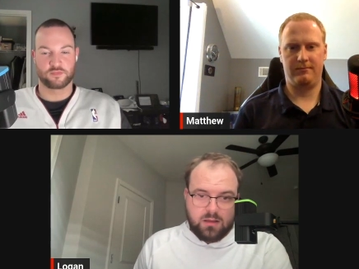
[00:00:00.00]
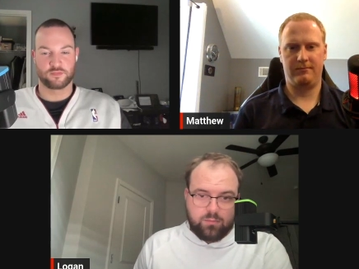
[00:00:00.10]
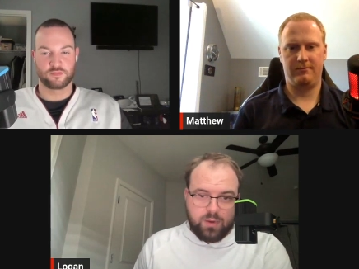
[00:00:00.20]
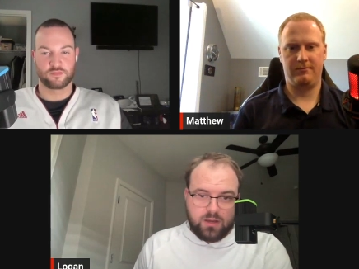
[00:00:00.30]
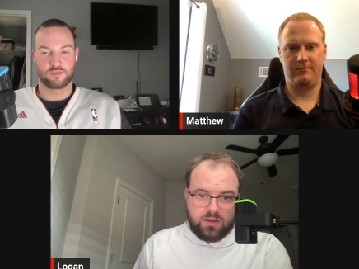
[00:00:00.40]

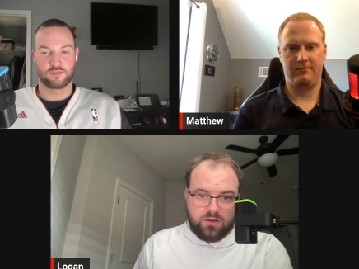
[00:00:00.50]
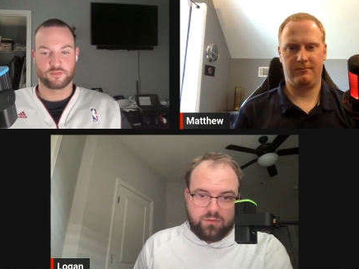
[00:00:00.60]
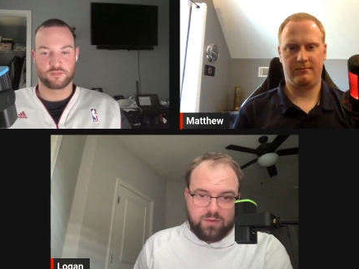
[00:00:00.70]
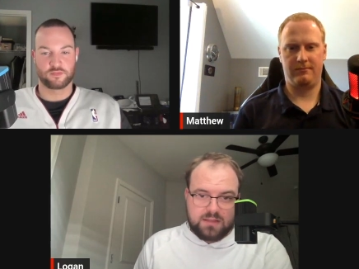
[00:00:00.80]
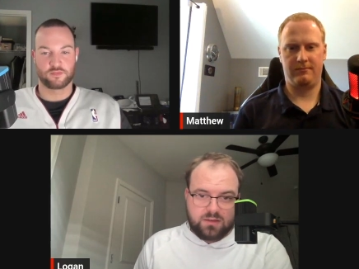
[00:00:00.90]
Speaker 1: but could
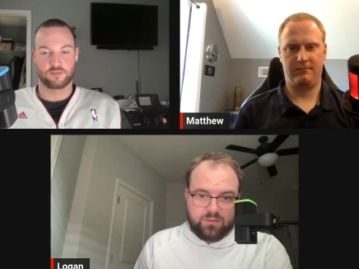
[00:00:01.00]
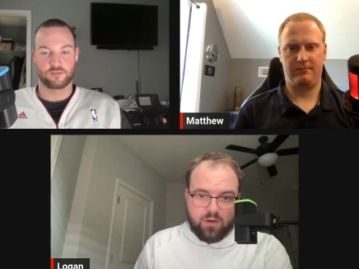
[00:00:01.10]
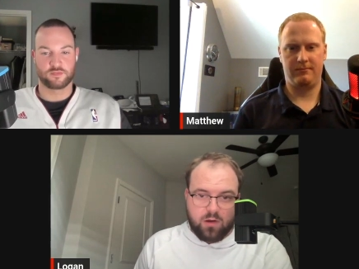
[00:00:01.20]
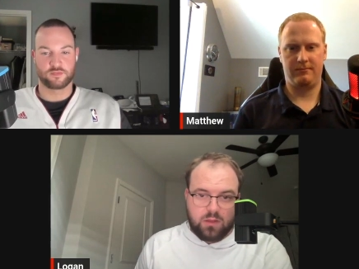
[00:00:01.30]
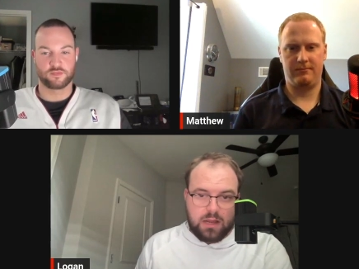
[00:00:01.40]
face a far
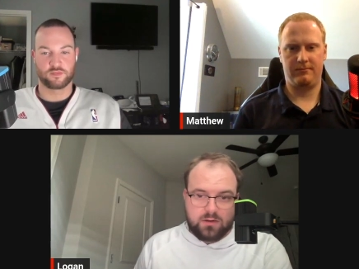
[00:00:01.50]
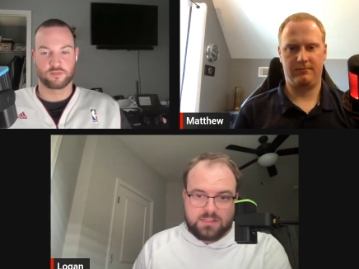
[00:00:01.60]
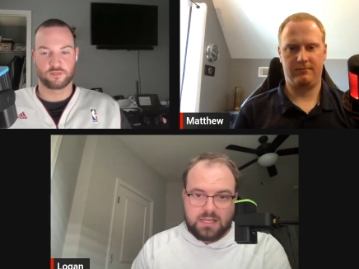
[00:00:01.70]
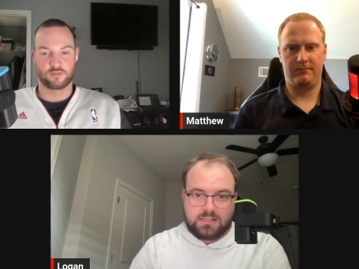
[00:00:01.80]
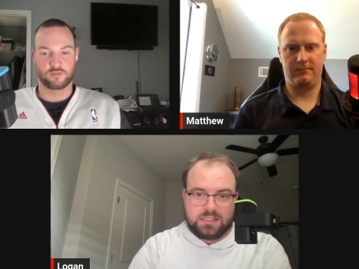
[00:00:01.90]
lighter
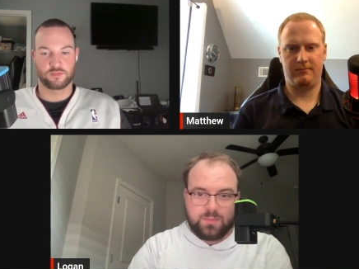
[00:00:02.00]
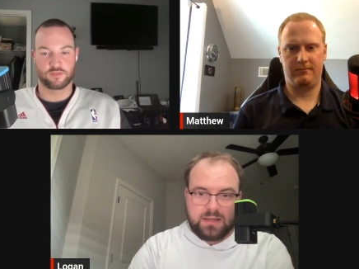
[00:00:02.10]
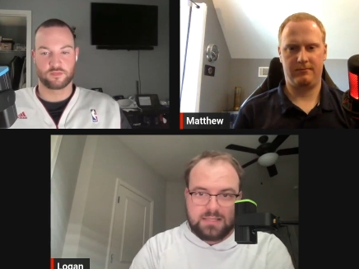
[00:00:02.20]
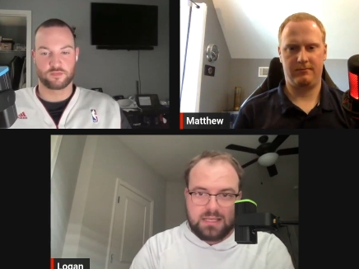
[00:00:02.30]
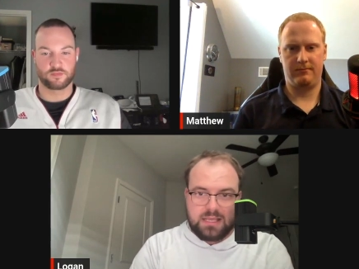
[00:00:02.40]
sentence by
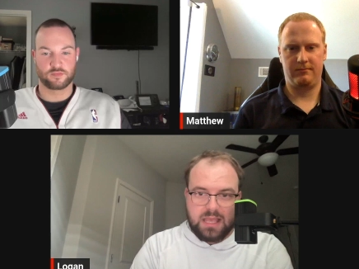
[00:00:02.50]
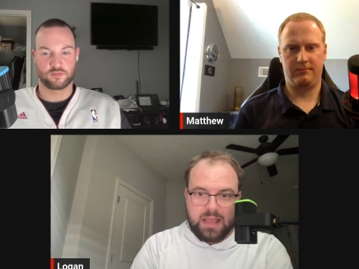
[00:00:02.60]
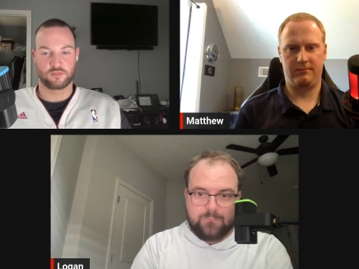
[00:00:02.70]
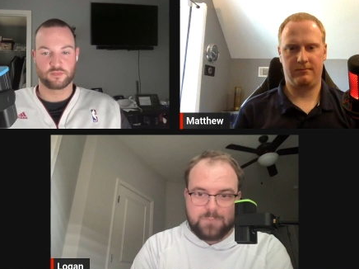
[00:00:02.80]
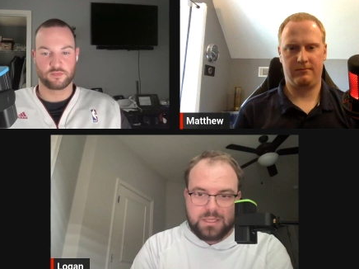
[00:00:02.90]
taking a
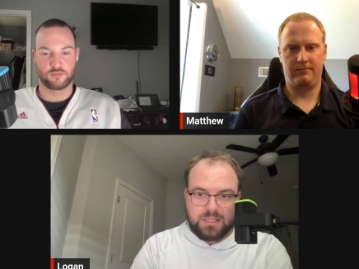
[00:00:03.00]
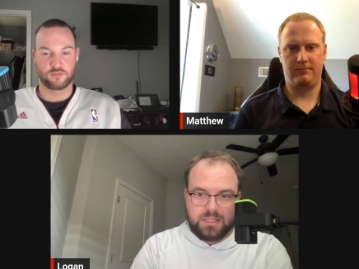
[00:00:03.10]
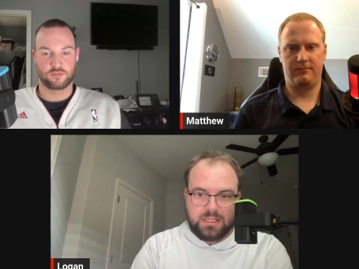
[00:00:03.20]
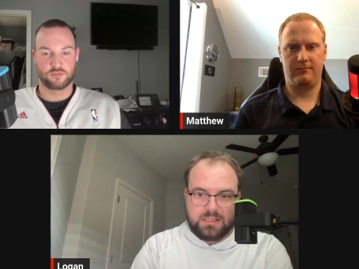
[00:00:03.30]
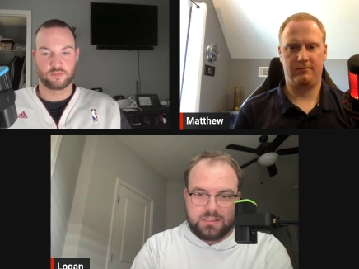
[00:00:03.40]
plea
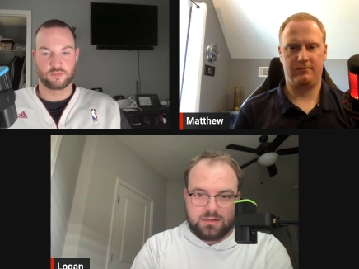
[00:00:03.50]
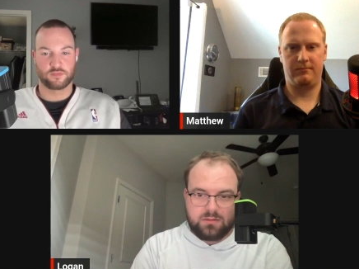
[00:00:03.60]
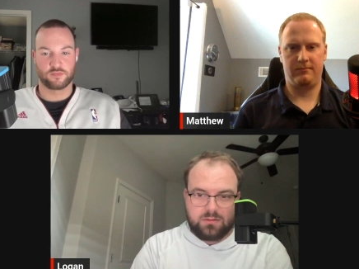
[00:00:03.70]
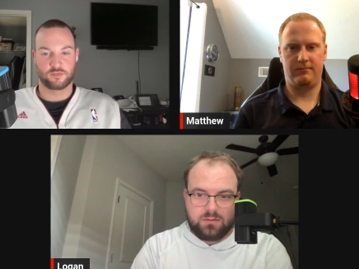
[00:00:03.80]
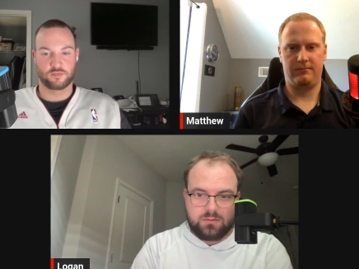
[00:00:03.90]

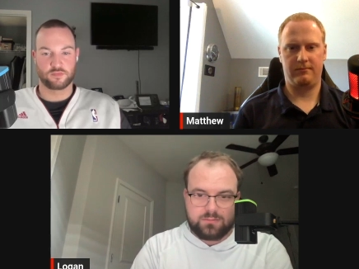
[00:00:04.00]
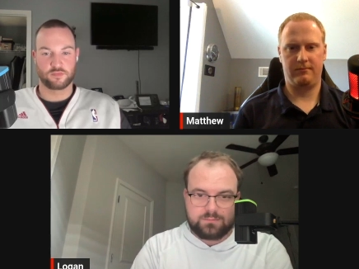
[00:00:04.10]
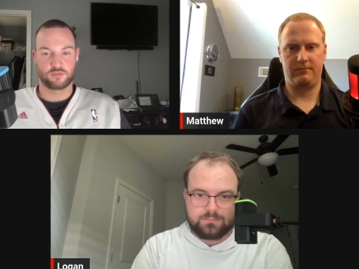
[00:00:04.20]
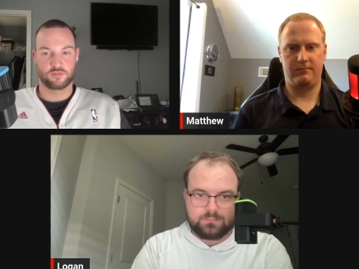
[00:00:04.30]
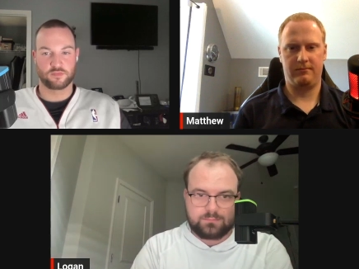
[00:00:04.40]
deal.
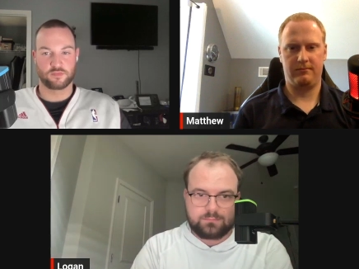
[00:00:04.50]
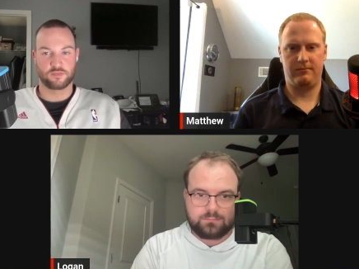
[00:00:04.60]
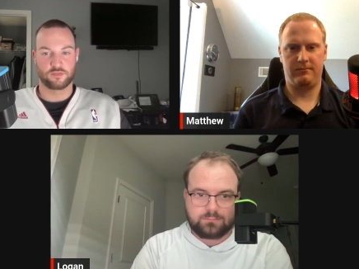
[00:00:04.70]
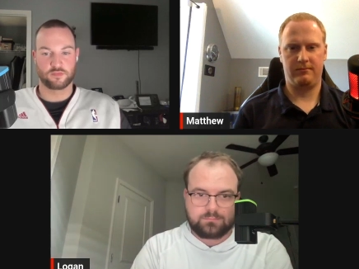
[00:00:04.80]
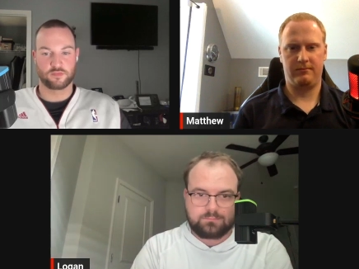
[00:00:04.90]

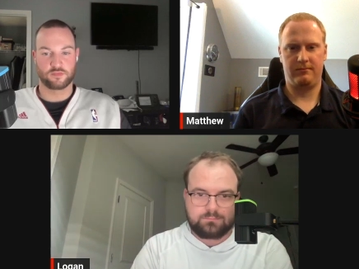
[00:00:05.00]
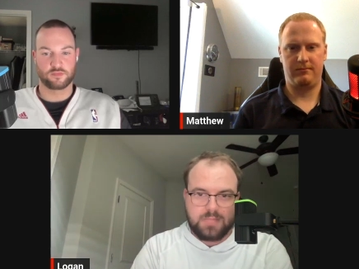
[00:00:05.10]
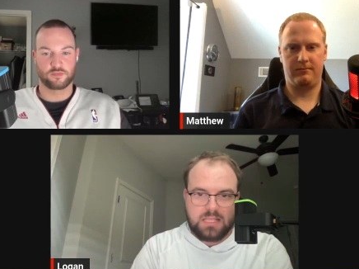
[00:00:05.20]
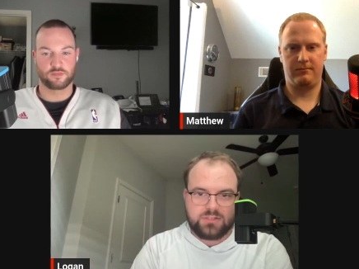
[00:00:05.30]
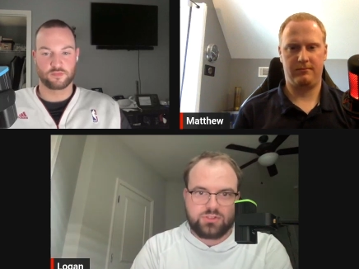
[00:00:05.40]

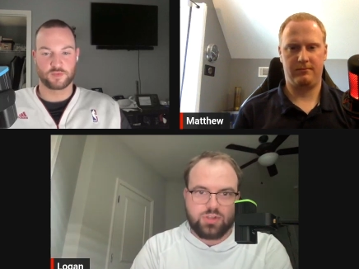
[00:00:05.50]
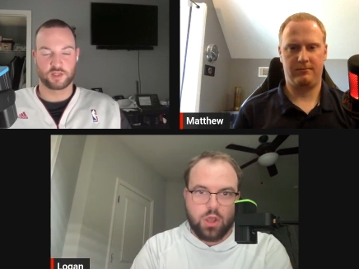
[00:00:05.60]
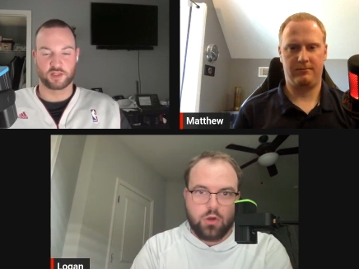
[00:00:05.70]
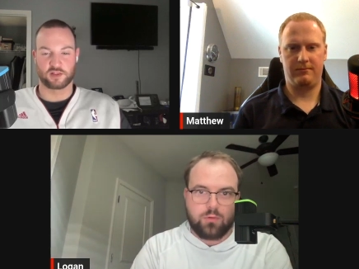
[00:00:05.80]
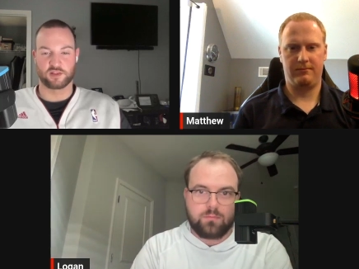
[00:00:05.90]

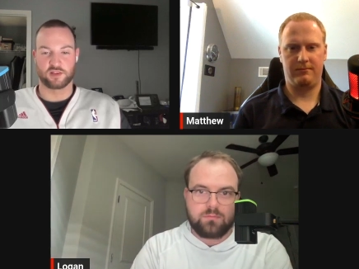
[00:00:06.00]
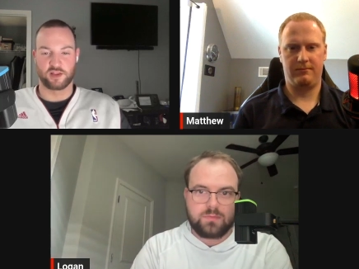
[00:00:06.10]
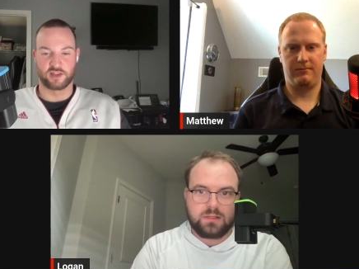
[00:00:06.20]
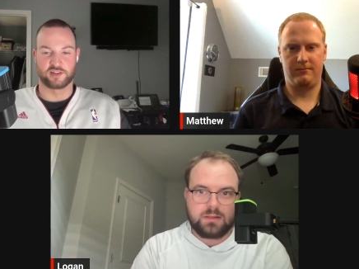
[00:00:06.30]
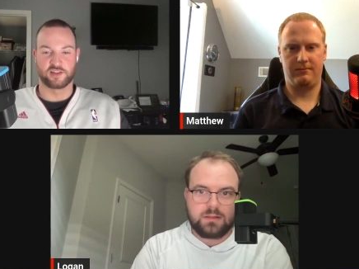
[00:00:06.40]
Speaker 2: So
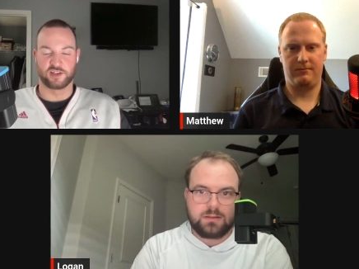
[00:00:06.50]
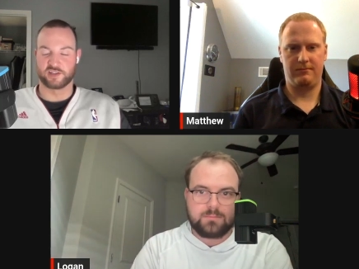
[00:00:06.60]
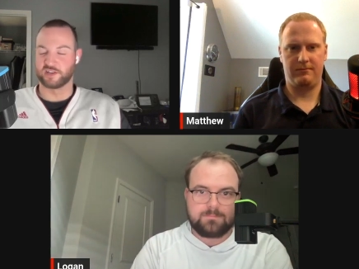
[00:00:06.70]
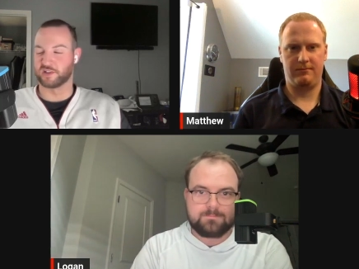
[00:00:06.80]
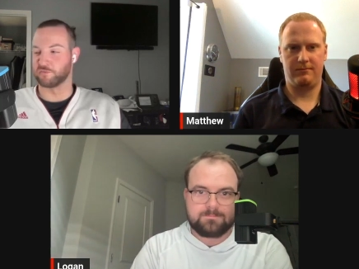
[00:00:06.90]
I'd
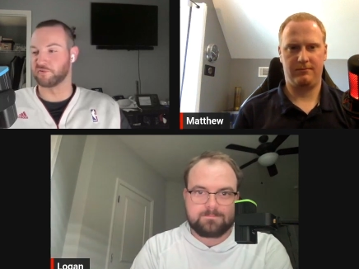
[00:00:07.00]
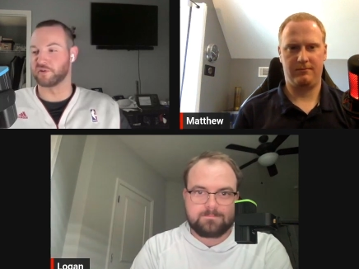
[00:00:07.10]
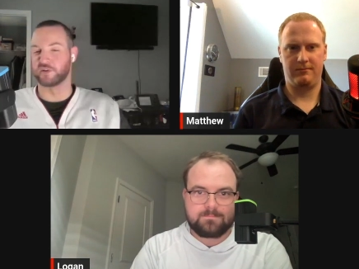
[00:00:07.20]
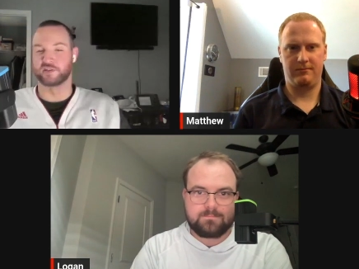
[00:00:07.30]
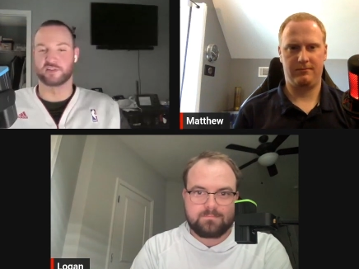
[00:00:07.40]
take the
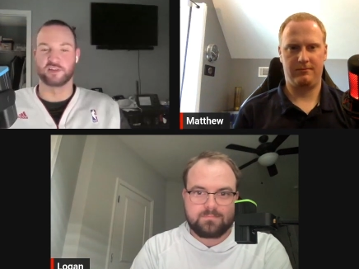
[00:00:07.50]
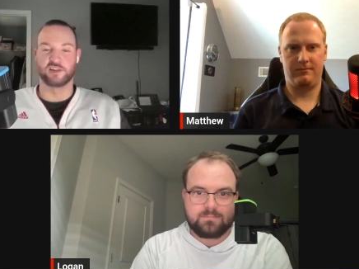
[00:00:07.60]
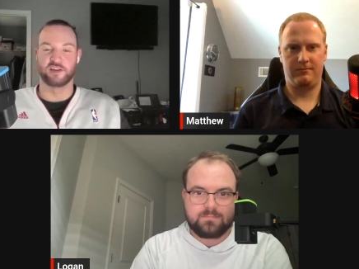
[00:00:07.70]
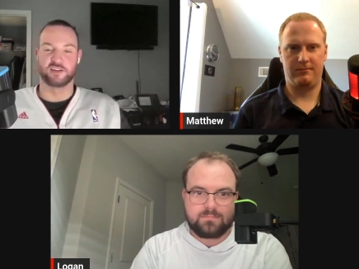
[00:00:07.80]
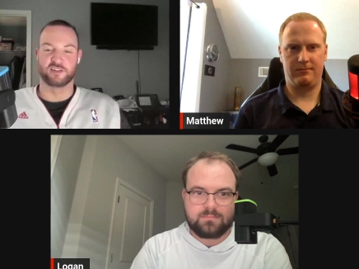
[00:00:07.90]
plea,
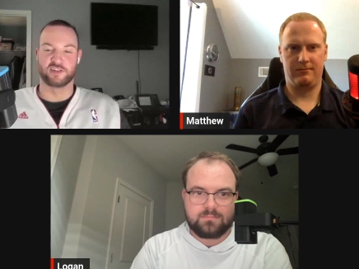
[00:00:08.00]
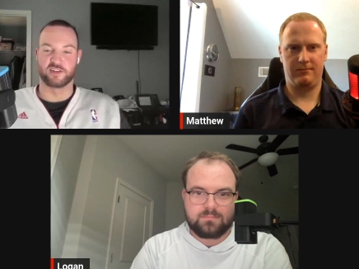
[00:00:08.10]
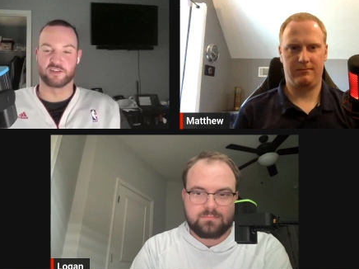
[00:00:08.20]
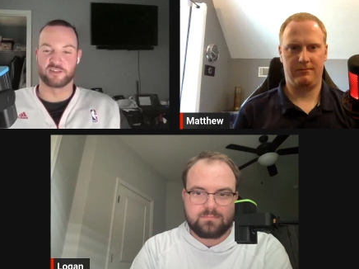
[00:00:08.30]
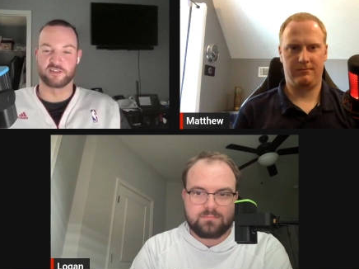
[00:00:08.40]

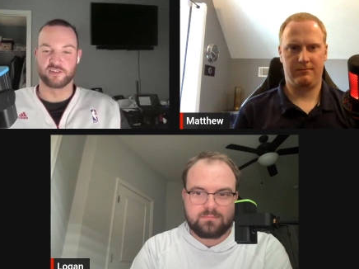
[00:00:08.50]
Taylor.